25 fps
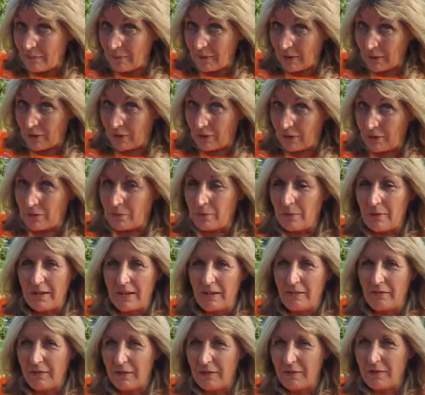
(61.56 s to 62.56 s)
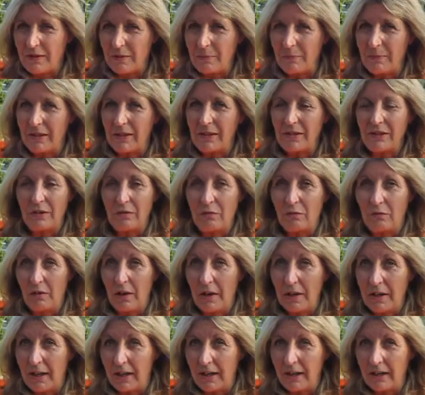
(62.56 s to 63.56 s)
because within 15 minutes of
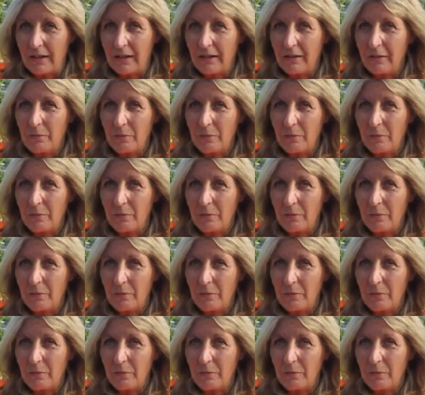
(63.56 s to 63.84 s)
running